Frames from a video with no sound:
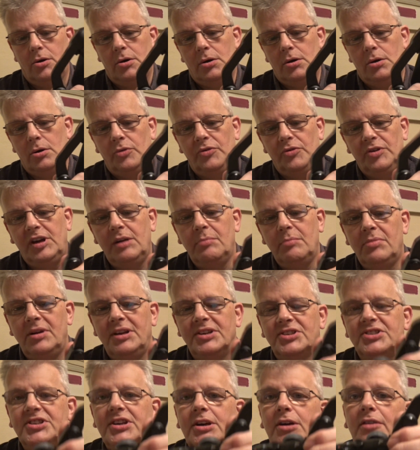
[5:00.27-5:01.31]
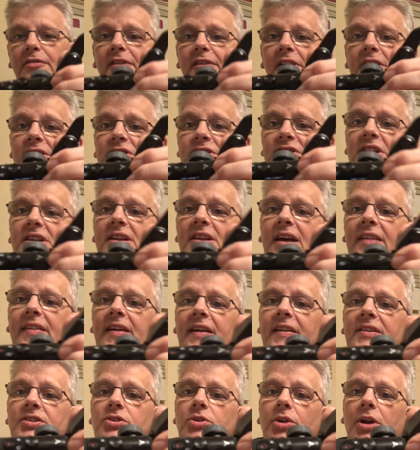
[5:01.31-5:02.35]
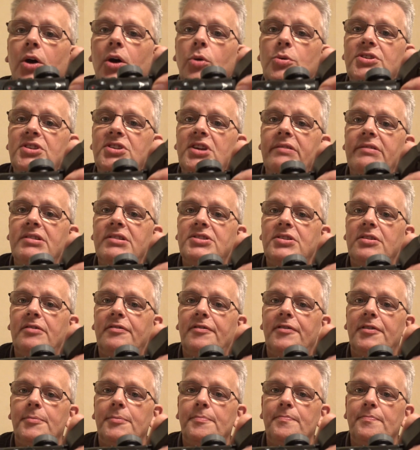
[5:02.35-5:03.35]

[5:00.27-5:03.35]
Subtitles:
On the gimbal itself, can you see that there? It's got a whole series of